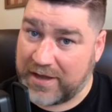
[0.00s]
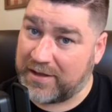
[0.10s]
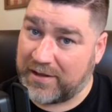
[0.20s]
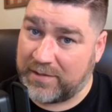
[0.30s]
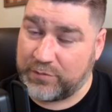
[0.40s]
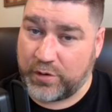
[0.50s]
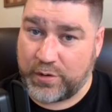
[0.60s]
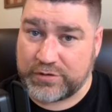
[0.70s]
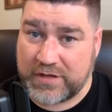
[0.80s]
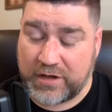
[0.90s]
I am your
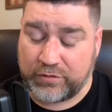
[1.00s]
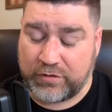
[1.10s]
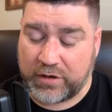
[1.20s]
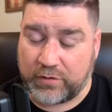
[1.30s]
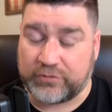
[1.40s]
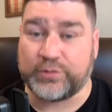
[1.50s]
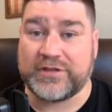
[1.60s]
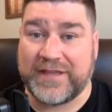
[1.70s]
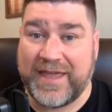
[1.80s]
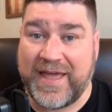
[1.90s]
host, Don Gringo. So
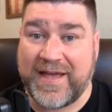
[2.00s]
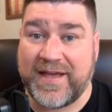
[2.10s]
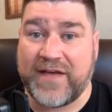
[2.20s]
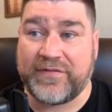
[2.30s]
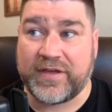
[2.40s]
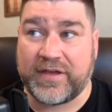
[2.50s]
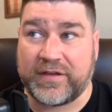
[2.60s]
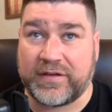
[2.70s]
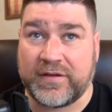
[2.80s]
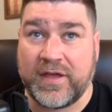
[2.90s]
today I have
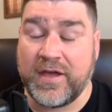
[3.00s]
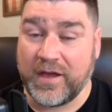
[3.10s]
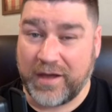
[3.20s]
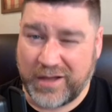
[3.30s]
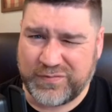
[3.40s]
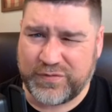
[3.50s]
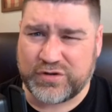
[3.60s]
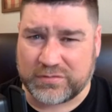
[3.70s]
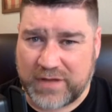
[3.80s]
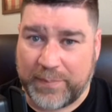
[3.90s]
a
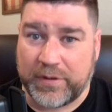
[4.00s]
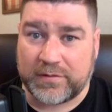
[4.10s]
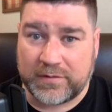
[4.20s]
controversial topic,